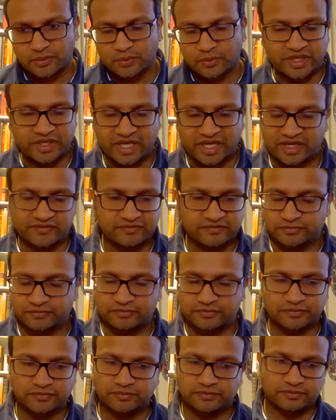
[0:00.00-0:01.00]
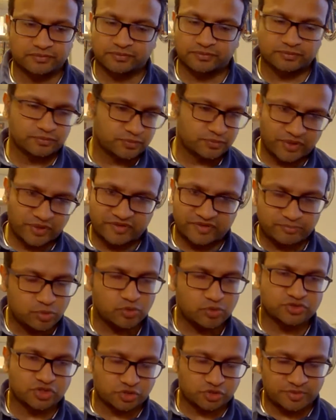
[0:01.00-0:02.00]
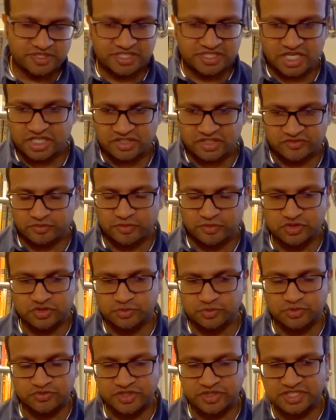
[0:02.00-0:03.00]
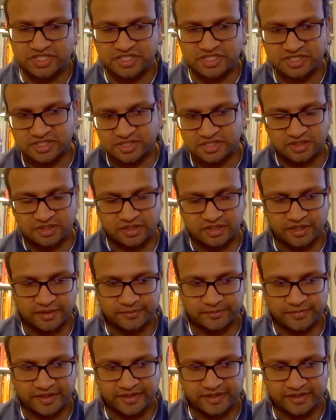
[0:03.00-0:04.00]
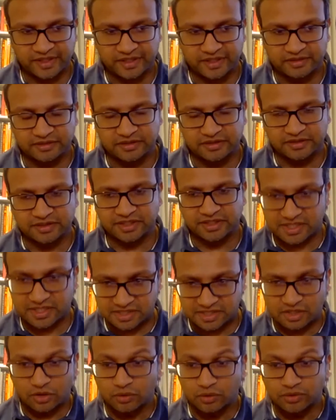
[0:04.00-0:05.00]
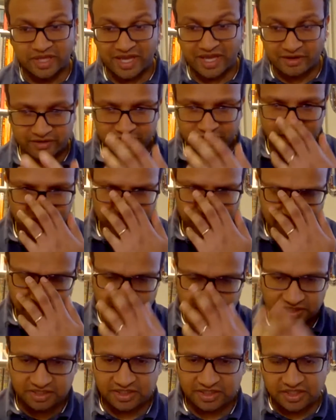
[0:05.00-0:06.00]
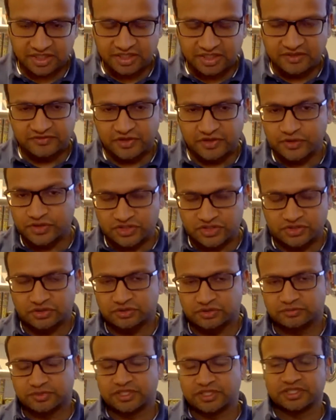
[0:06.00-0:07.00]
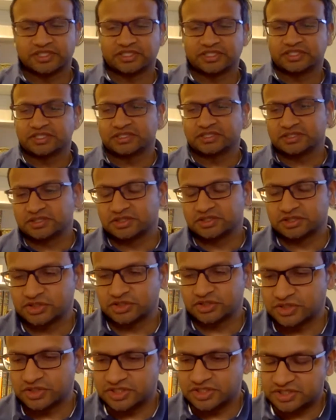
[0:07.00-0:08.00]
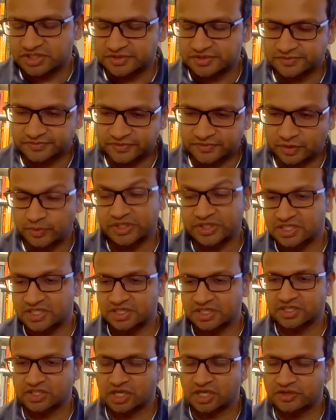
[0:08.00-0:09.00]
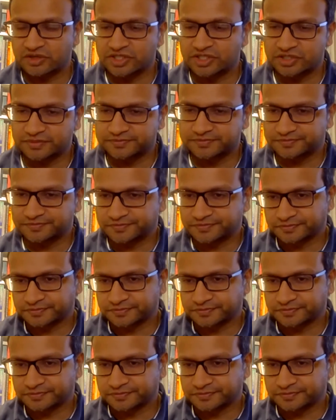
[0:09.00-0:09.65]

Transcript: we have poor documentation for multiple reasons, and that's a whole area that needs to be focused on by our juniors, and we need to encourage.